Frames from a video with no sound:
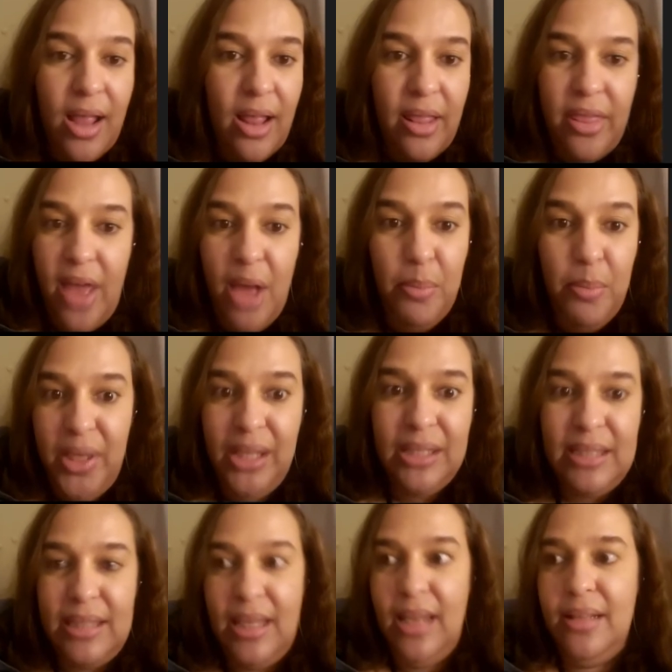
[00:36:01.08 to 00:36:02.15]
that
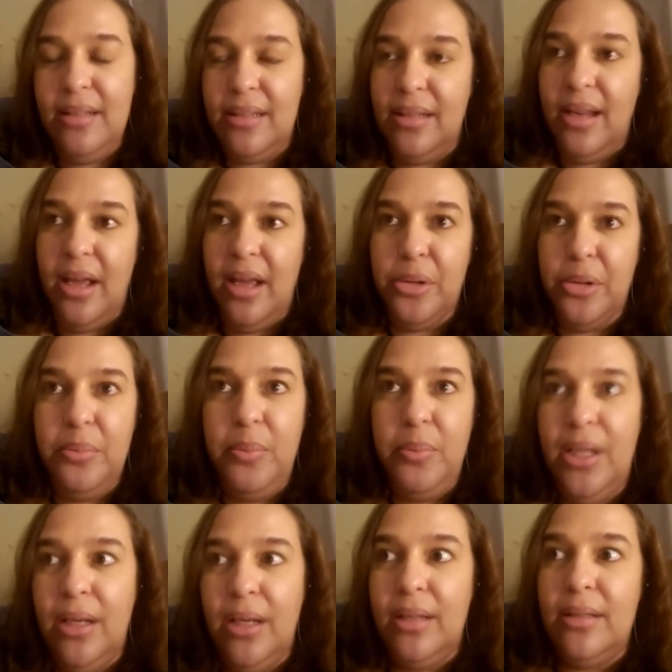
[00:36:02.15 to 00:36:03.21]
makes sense now
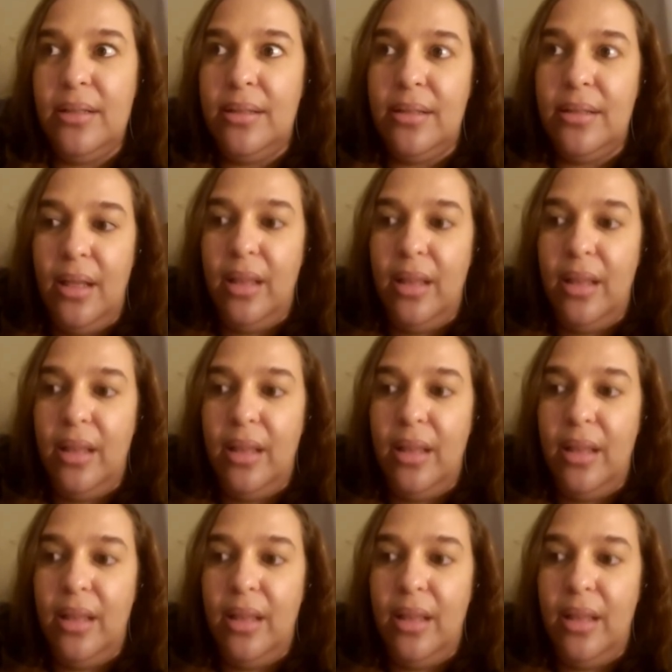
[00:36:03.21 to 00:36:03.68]
because